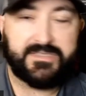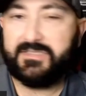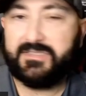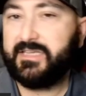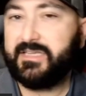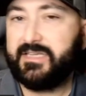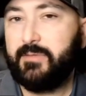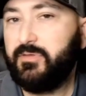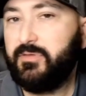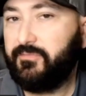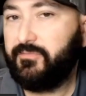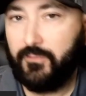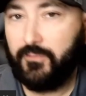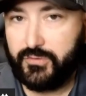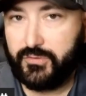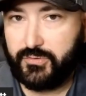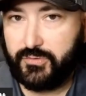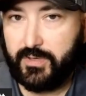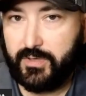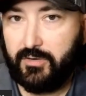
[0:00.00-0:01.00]
Same with the force
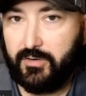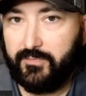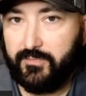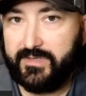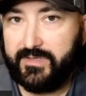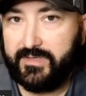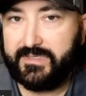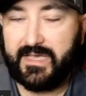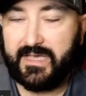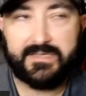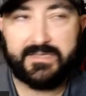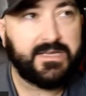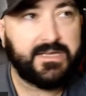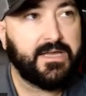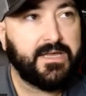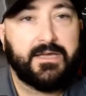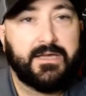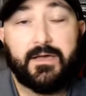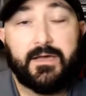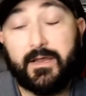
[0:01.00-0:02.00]
trigger resets,
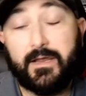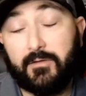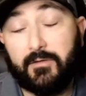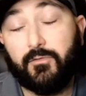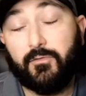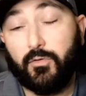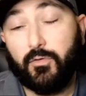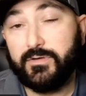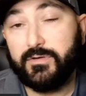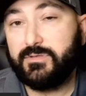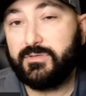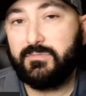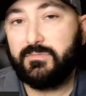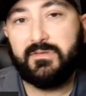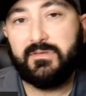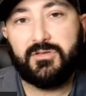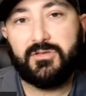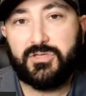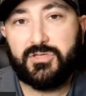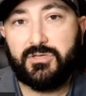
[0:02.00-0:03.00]
and of course,
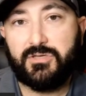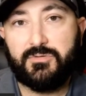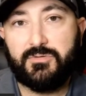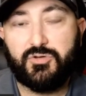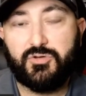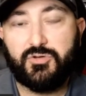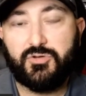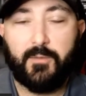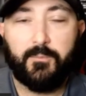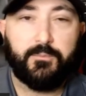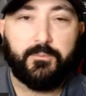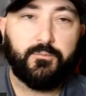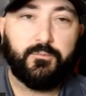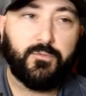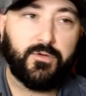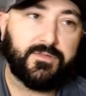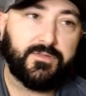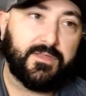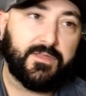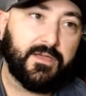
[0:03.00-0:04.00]
Trump
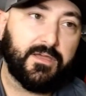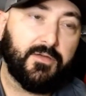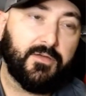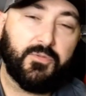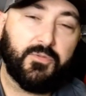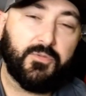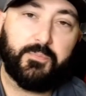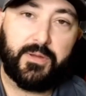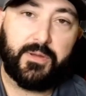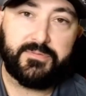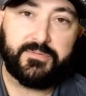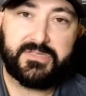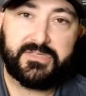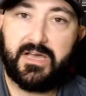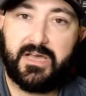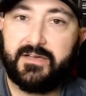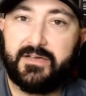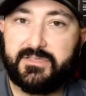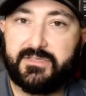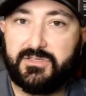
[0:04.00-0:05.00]
with the bump
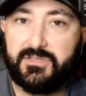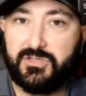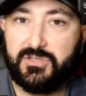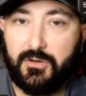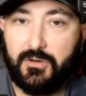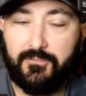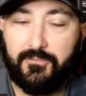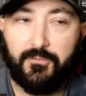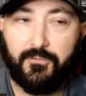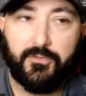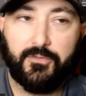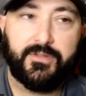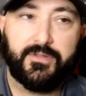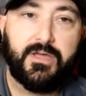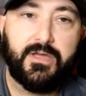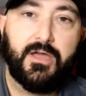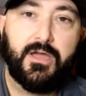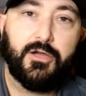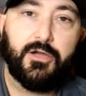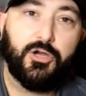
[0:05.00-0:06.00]
stocks and so forth,
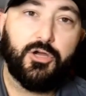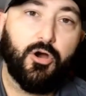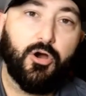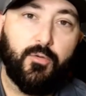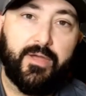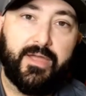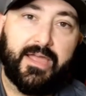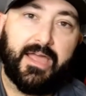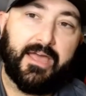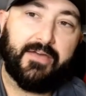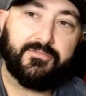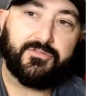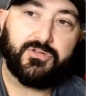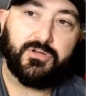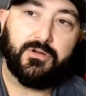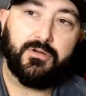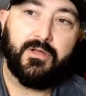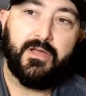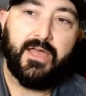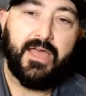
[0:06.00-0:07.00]
going
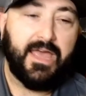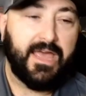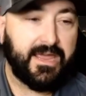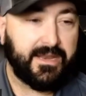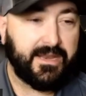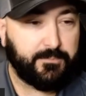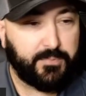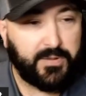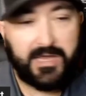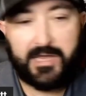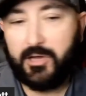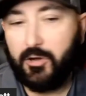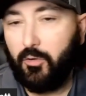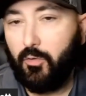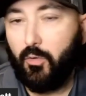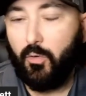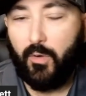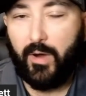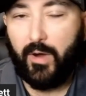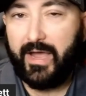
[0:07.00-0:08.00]
after and
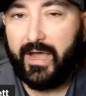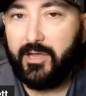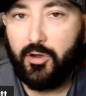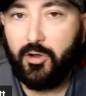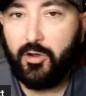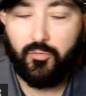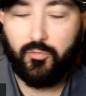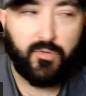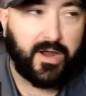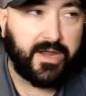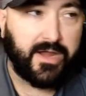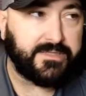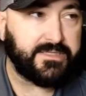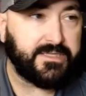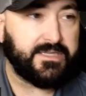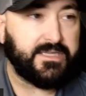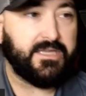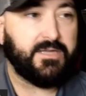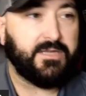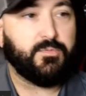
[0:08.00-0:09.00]
picking away your right to
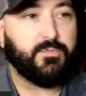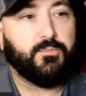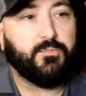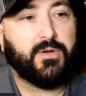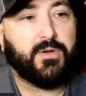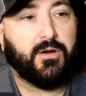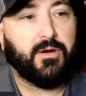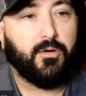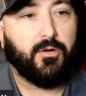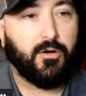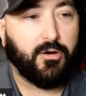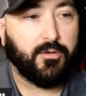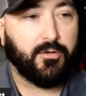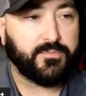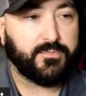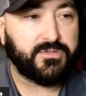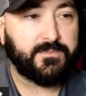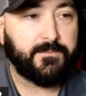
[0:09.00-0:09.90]
keep and bear arms.